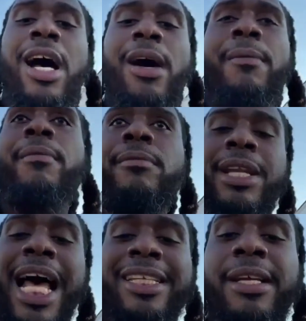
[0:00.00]

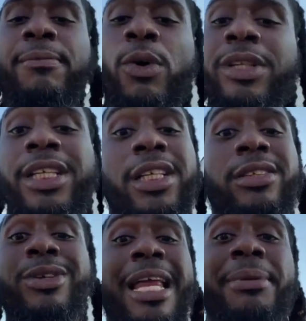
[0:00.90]
I think,
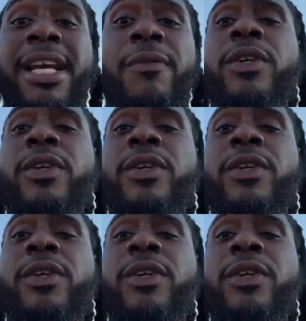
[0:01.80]
look, you got to be